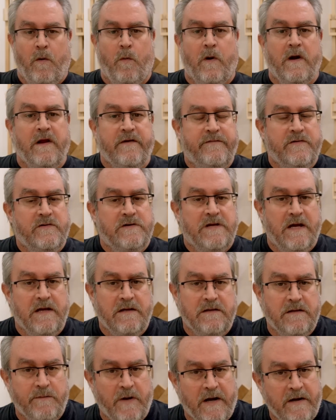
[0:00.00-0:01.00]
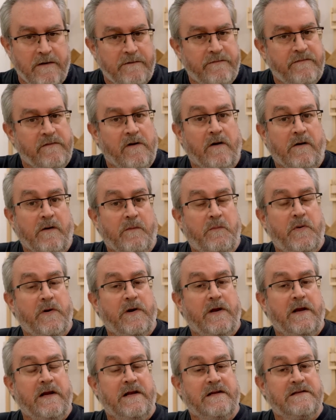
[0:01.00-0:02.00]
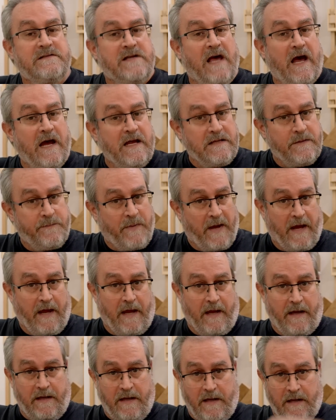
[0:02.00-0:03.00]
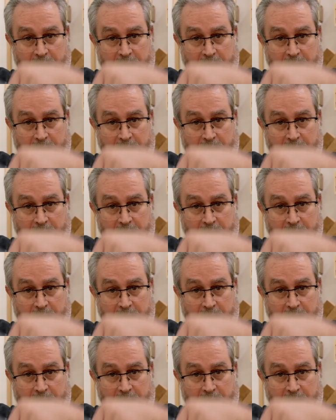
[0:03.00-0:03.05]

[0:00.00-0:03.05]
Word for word: What if you take the microphone and put it inside the bag